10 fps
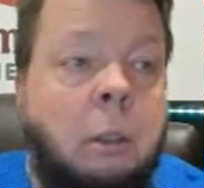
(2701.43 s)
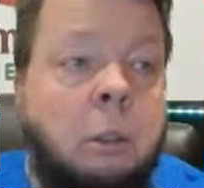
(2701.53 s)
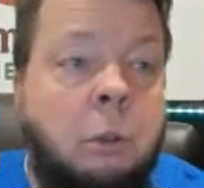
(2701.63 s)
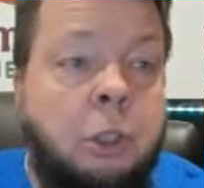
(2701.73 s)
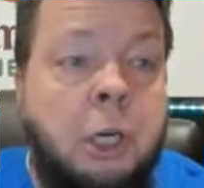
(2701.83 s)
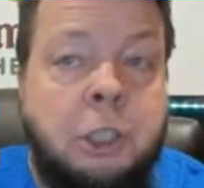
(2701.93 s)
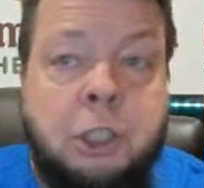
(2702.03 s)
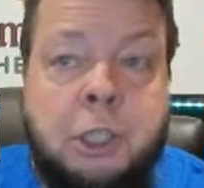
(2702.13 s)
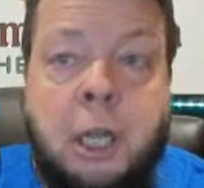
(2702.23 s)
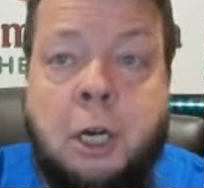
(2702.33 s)
So it's not
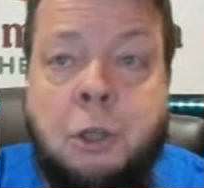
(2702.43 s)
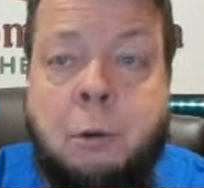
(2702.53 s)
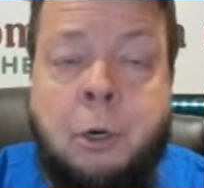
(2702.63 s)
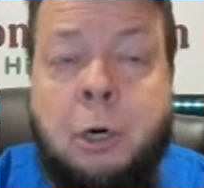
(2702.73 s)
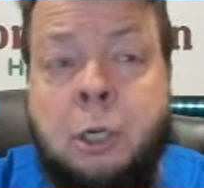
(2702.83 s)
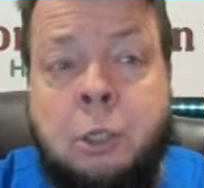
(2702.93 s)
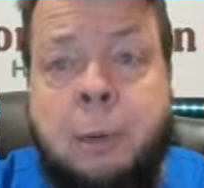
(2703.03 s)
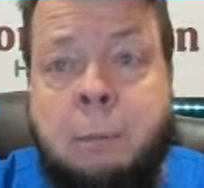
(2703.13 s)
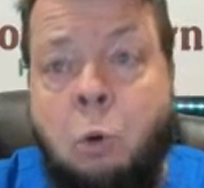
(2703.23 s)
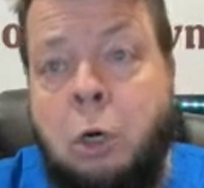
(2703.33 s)
just yelling at the adrenals to
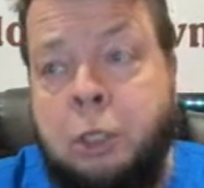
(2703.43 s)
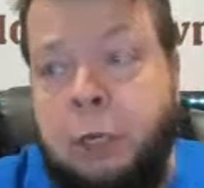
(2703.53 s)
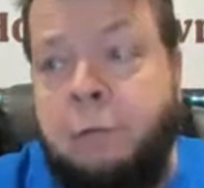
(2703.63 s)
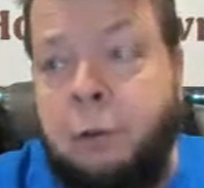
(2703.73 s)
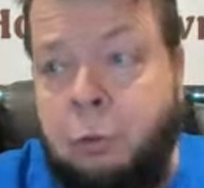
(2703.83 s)
make more; it's giving it